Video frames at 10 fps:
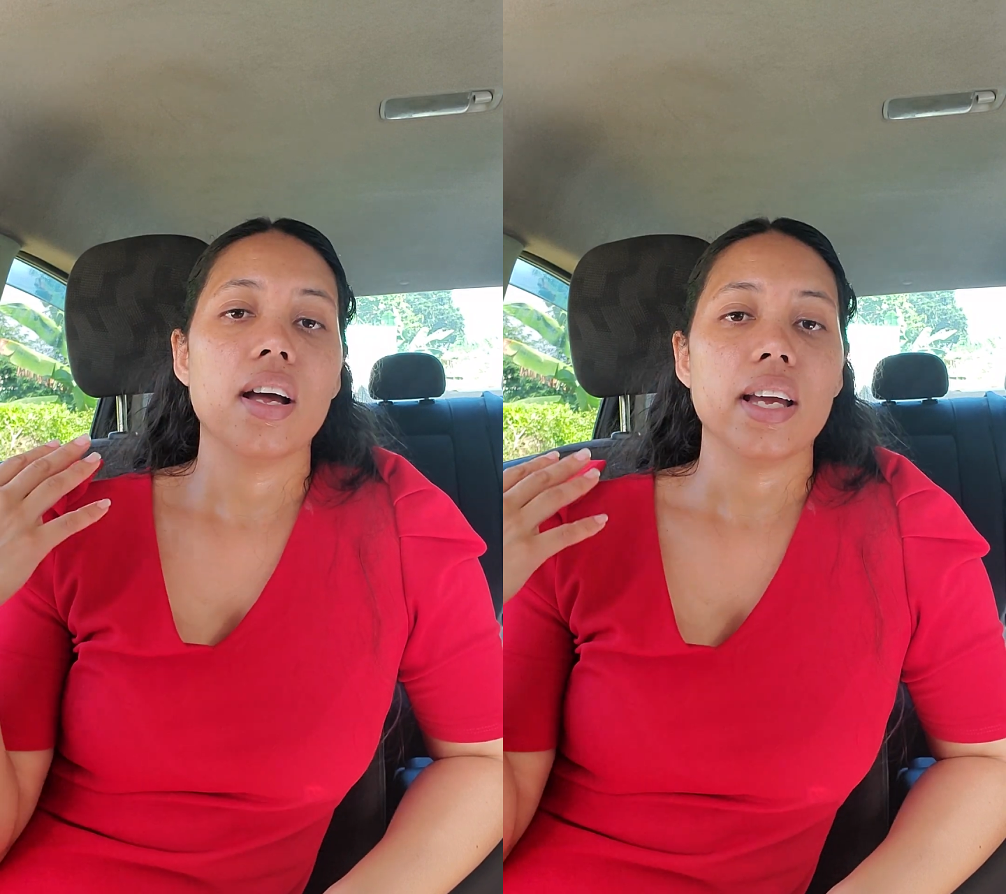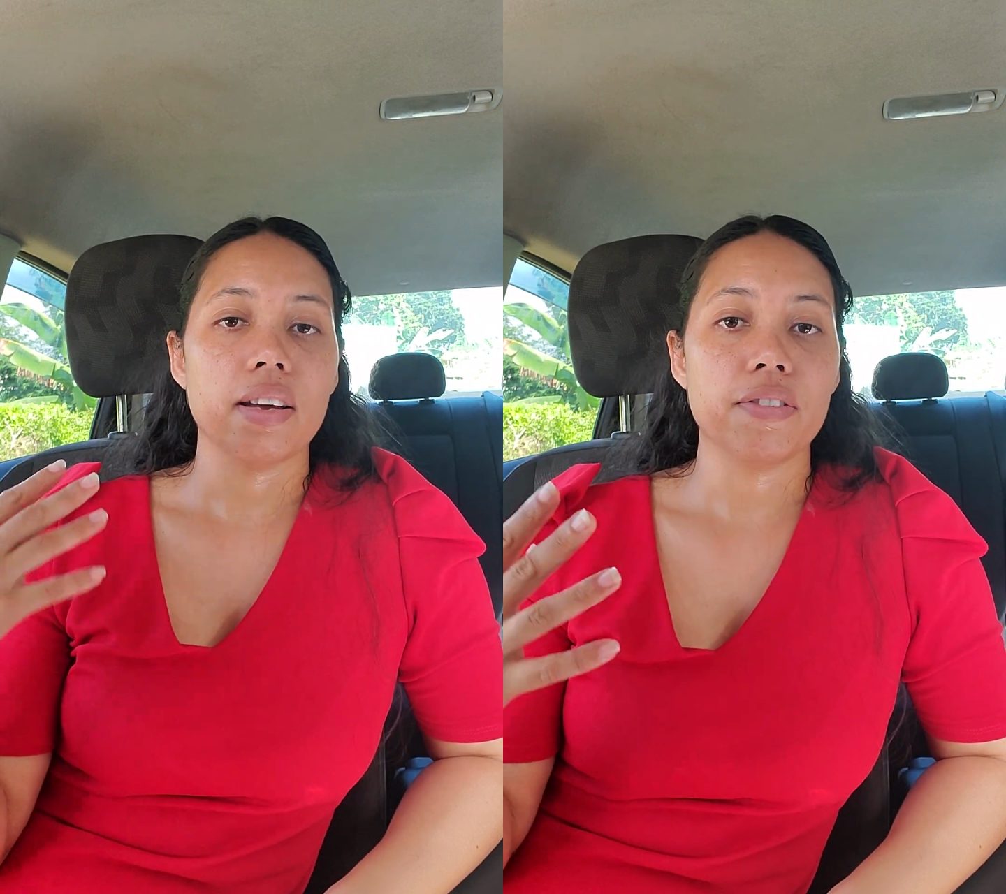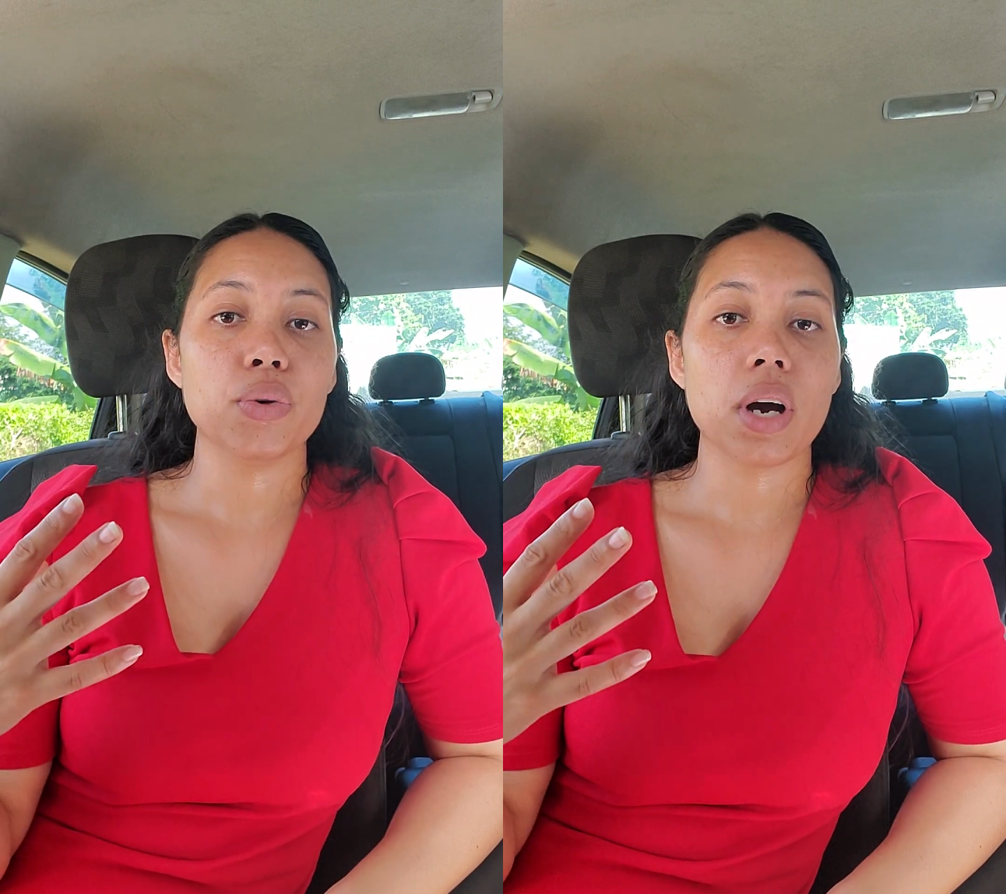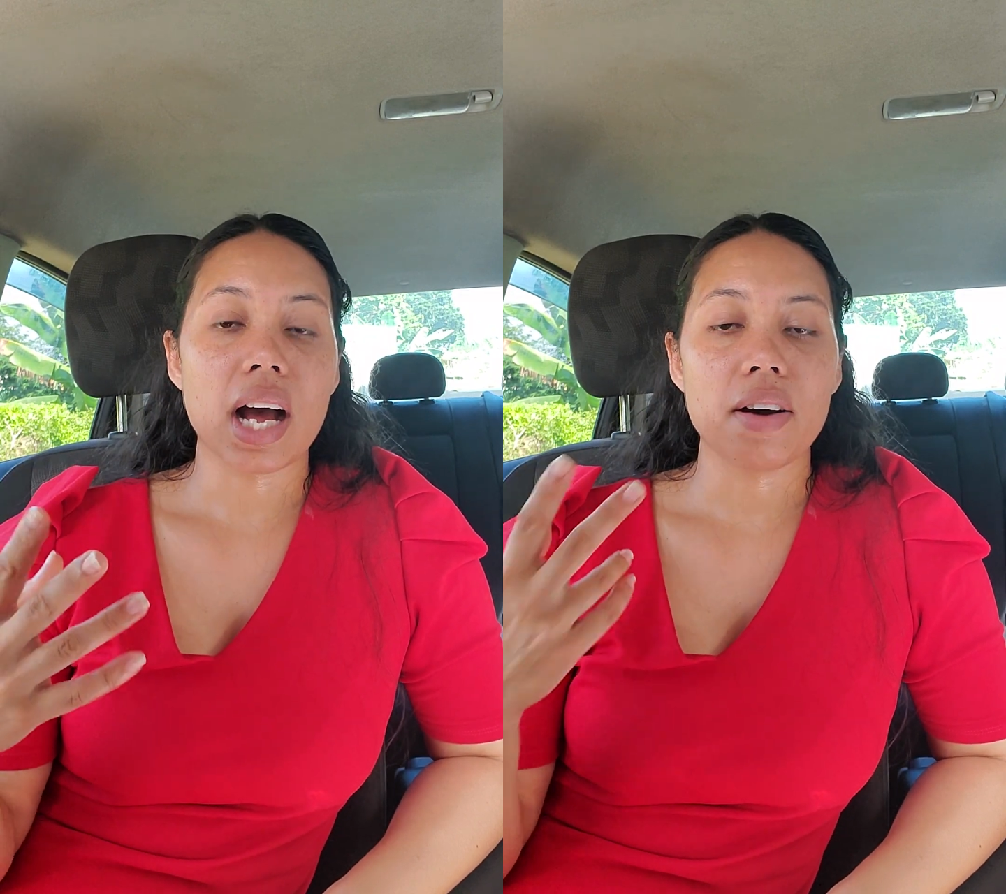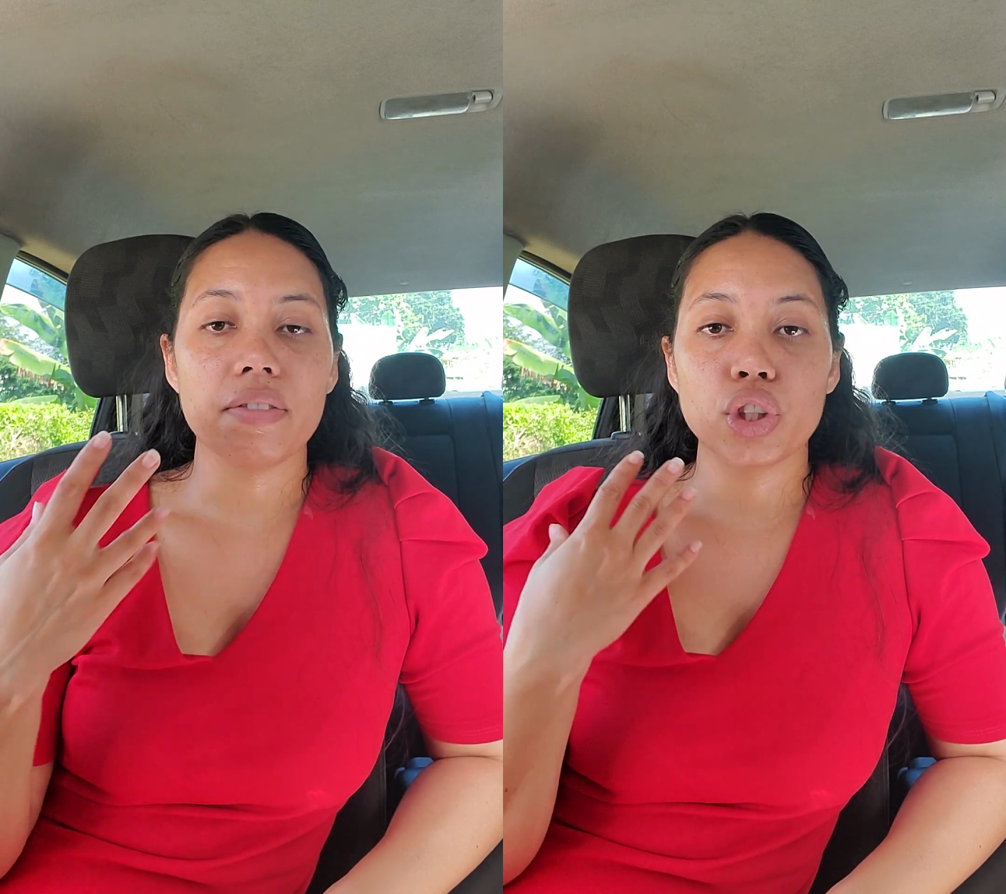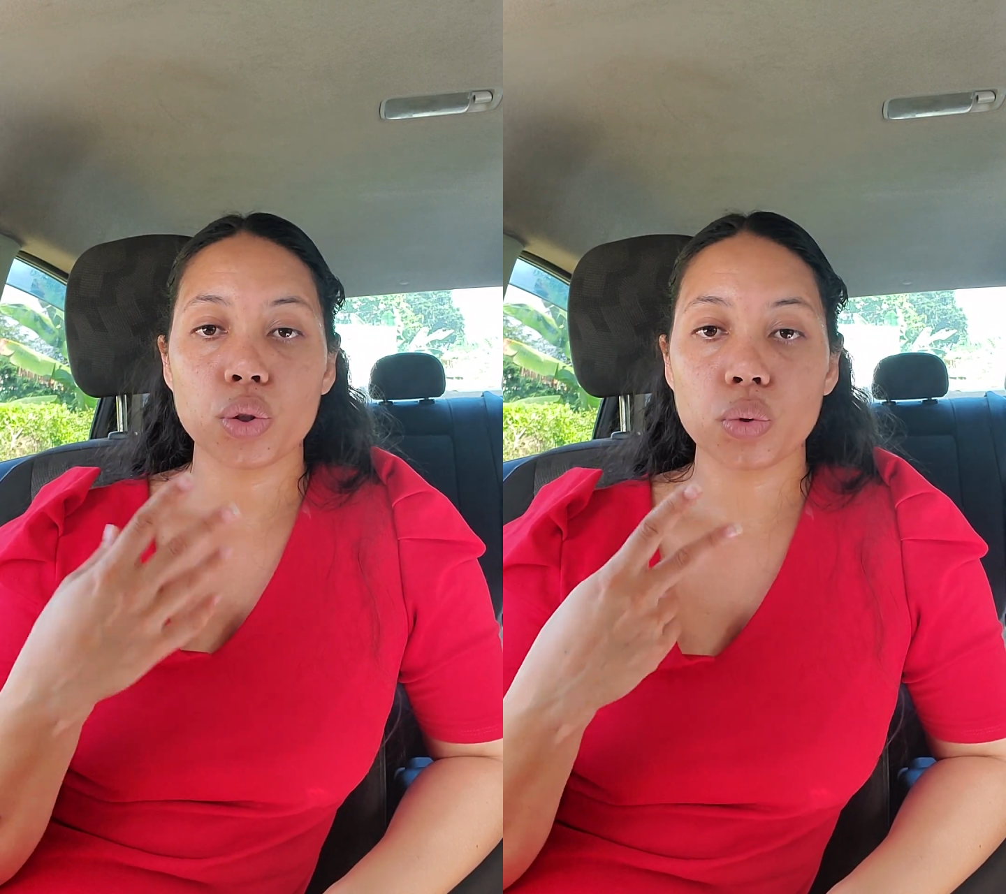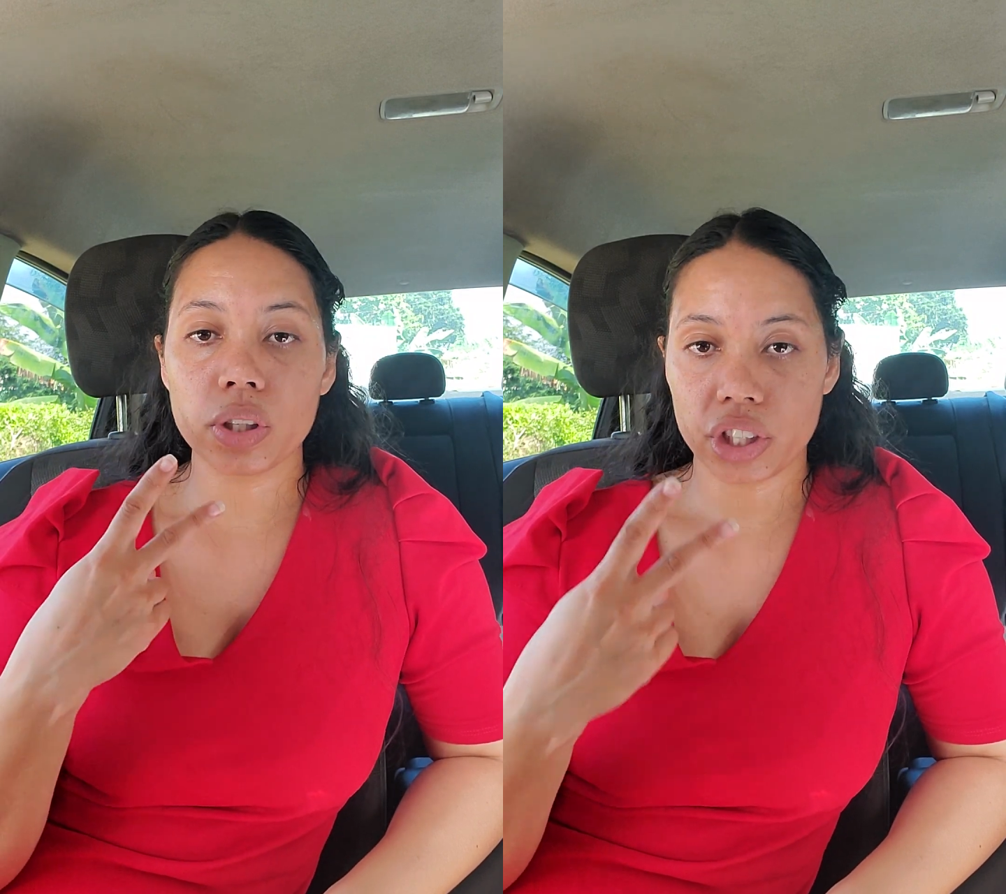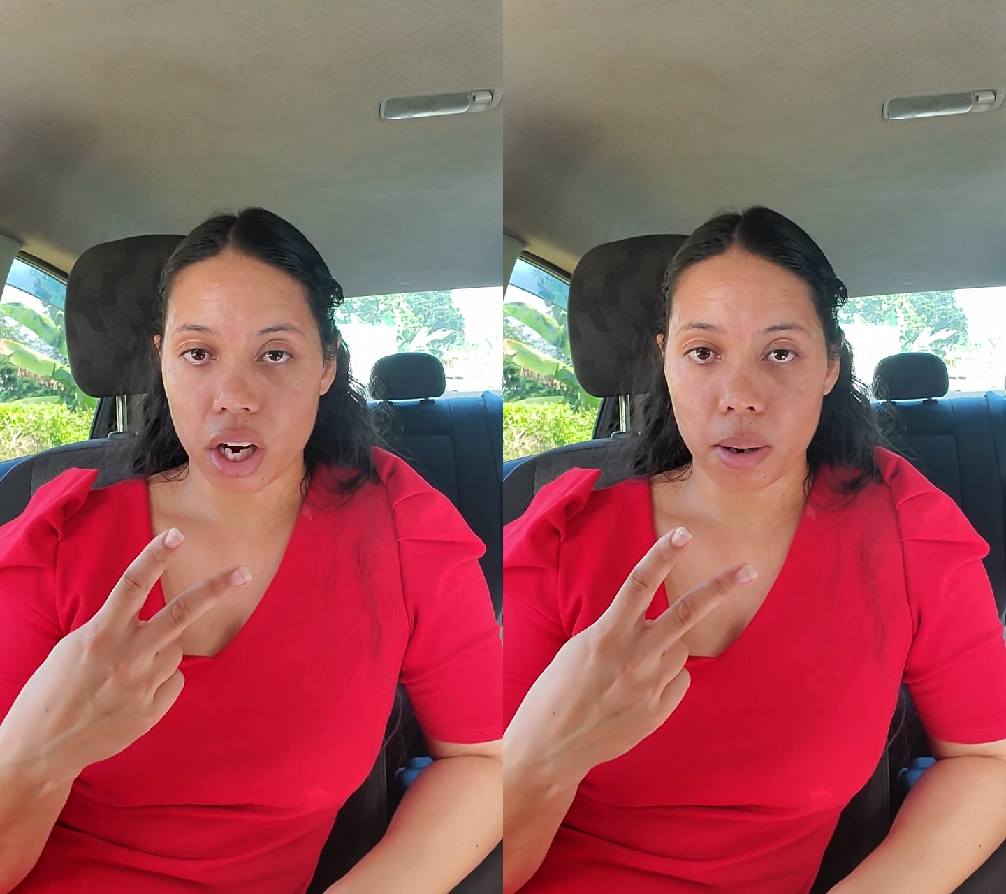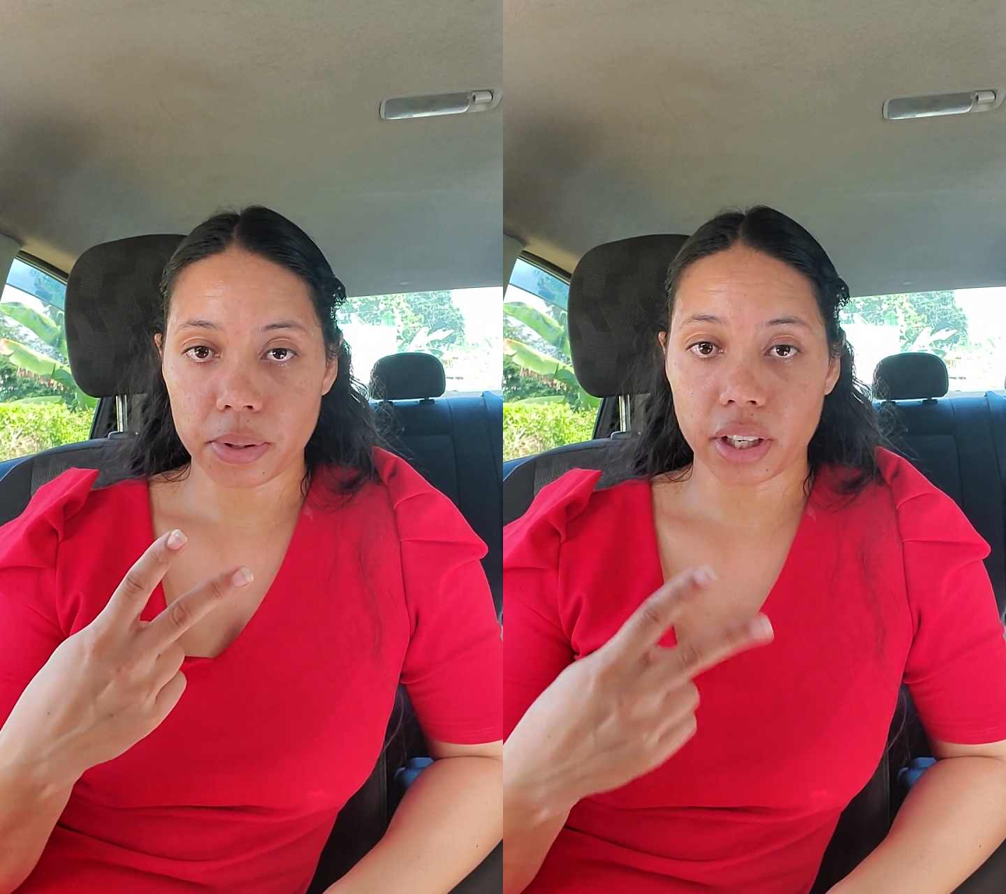If you have two jobs,